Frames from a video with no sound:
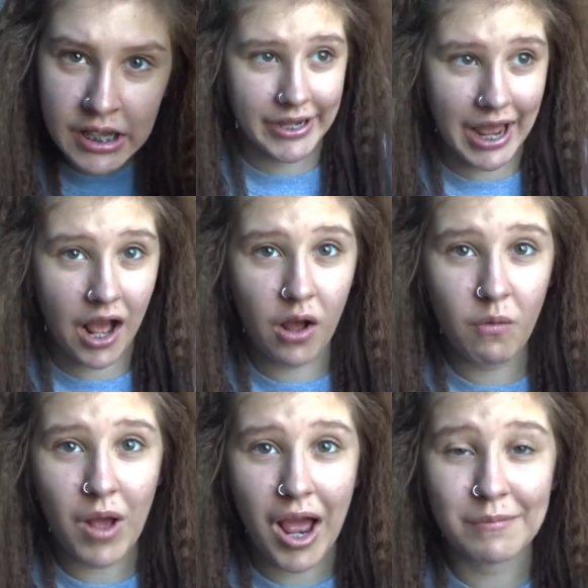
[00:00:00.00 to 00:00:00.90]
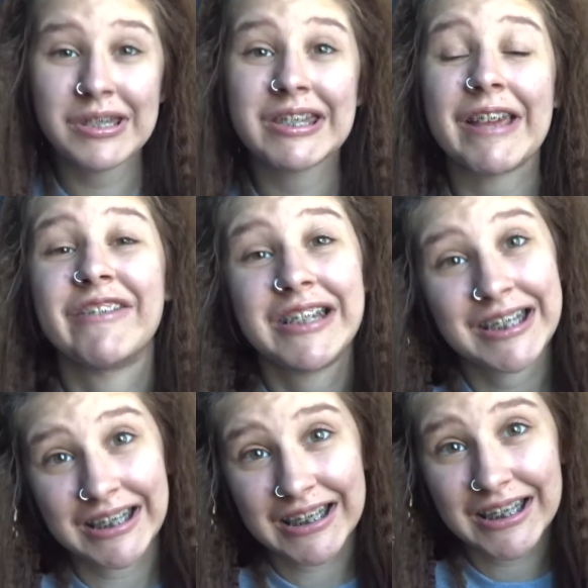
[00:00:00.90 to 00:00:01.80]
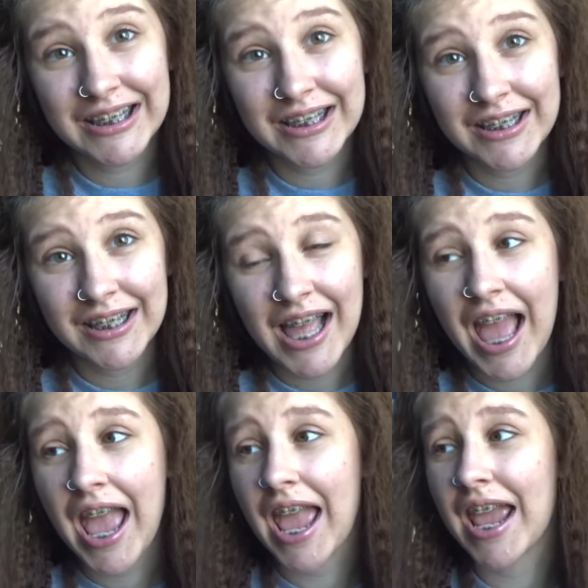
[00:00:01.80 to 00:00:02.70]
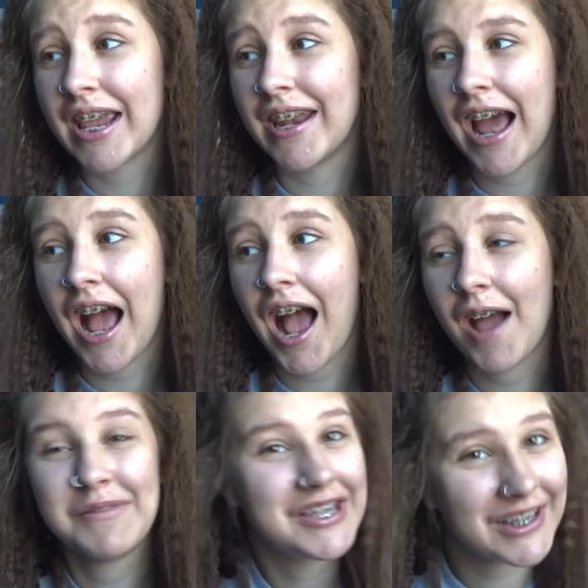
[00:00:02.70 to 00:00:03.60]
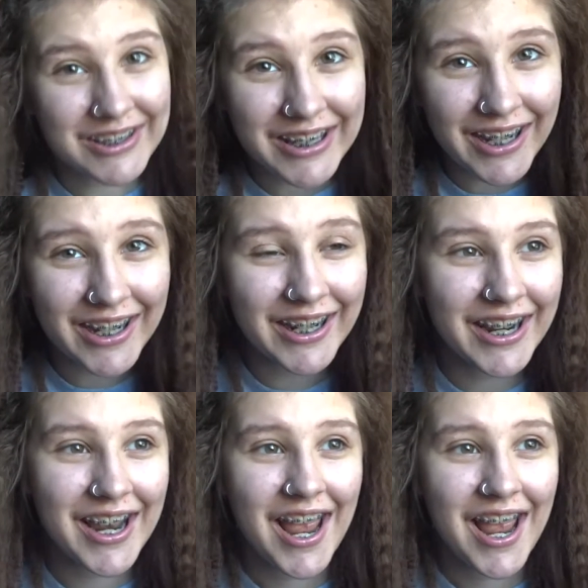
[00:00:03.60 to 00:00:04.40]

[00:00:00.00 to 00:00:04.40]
Now I'm 17 and I'm still young,